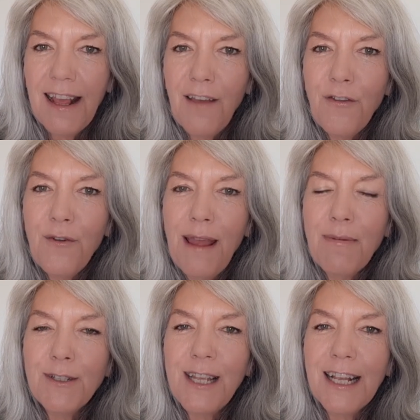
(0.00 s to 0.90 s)
If you're
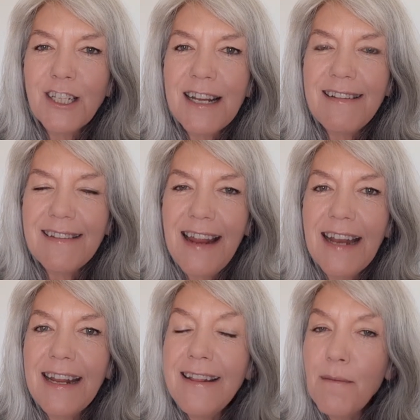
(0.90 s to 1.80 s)
able to actually
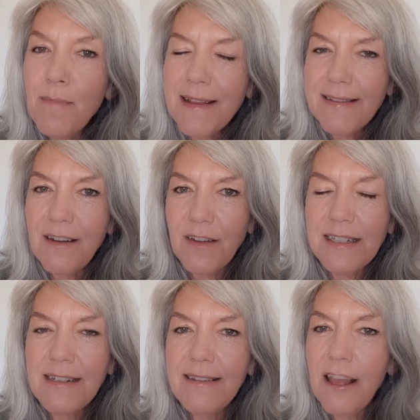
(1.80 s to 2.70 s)
stand in the midst of
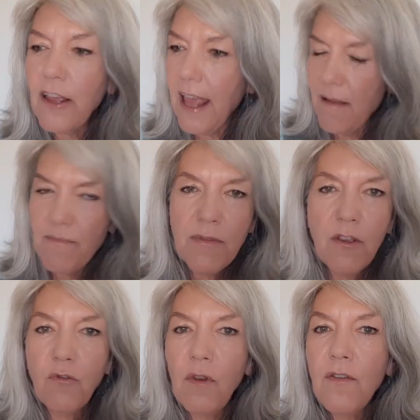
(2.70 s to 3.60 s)
it and say, okay,
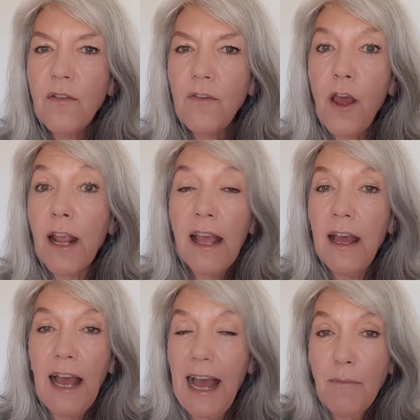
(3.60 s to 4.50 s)
this river's flowing.
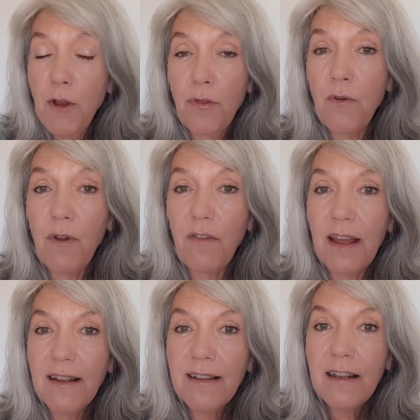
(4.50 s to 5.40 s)
I'm not the
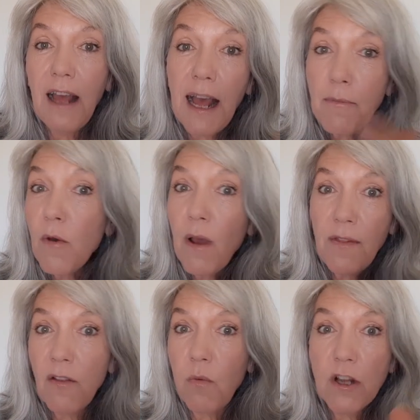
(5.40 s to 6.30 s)
river. I'm the one
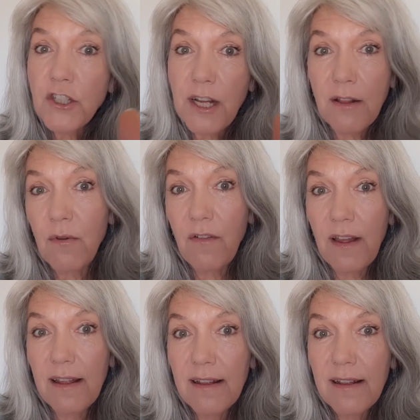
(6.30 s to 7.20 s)
that's watching the river.